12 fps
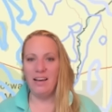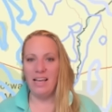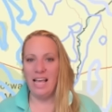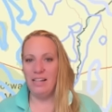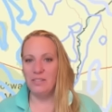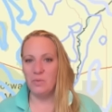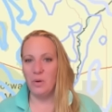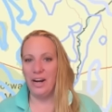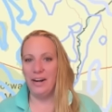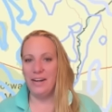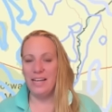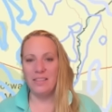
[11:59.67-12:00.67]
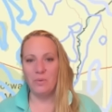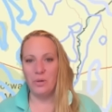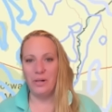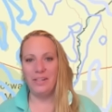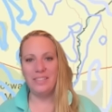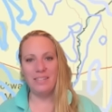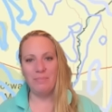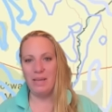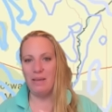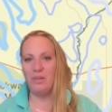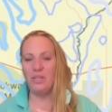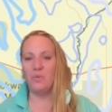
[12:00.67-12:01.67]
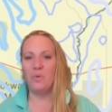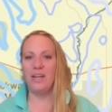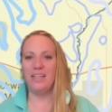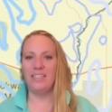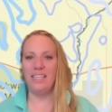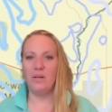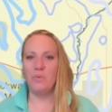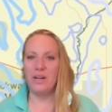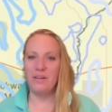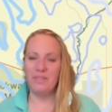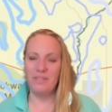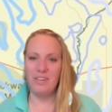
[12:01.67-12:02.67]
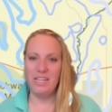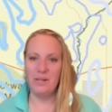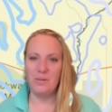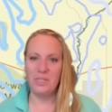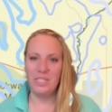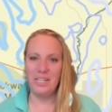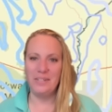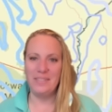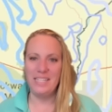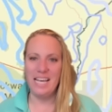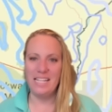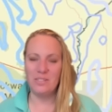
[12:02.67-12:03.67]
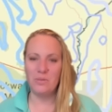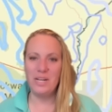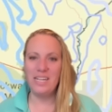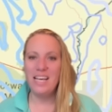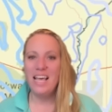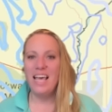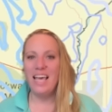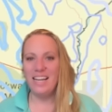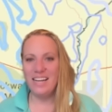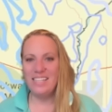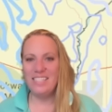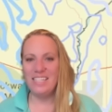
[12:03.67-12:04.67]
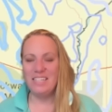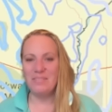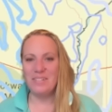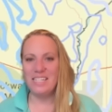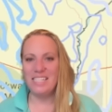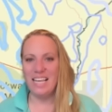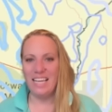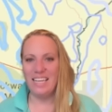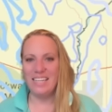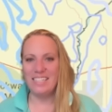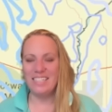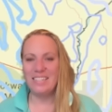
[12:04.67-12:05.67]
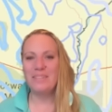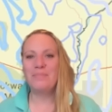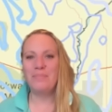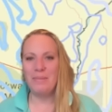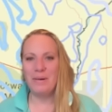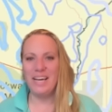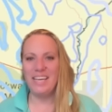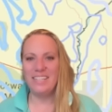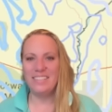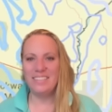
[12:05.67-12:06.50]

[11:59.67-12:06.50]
elsewhere in the world, maybe you want to click one of the videos here in the end screen. And I see you in a second. Bye-bye.